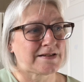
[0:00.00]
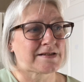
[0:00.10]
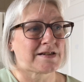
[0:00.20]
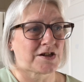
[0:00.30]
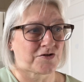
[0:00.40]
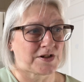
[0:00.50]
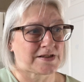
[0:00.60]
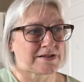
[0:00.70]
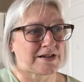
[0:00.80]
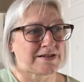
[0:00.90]

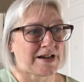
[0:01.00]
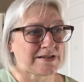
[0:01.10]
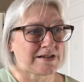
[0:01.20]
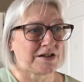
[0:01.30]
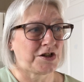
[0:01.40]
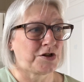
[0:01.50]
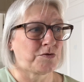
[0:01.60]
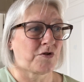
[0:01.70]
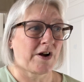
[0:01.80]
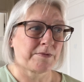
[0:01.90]
Secrets, a dazzling new
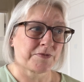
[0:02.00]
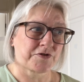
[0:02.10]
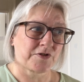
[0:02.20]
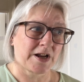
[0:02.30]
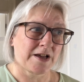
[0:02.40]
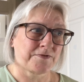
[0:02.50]
crime thriller